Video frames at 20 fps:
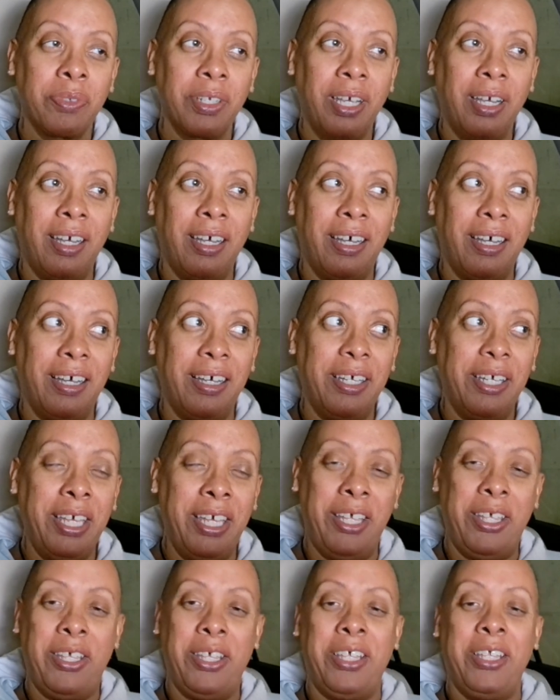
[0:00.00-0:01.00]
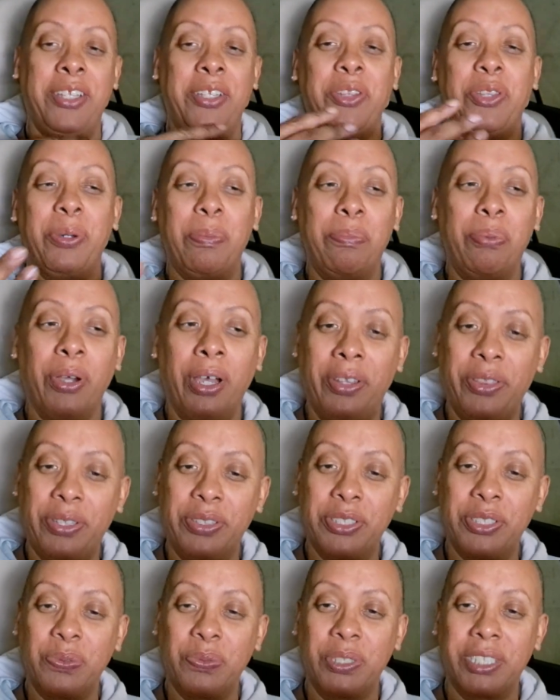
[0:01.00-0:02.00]
the
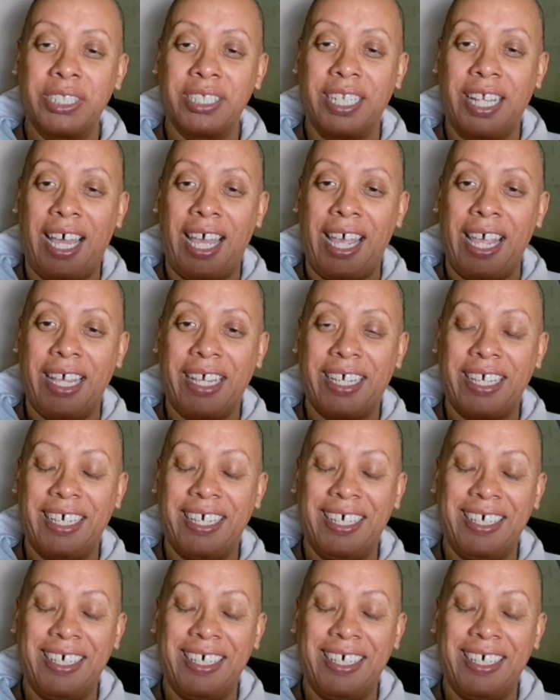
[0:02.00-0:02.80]
brothers was like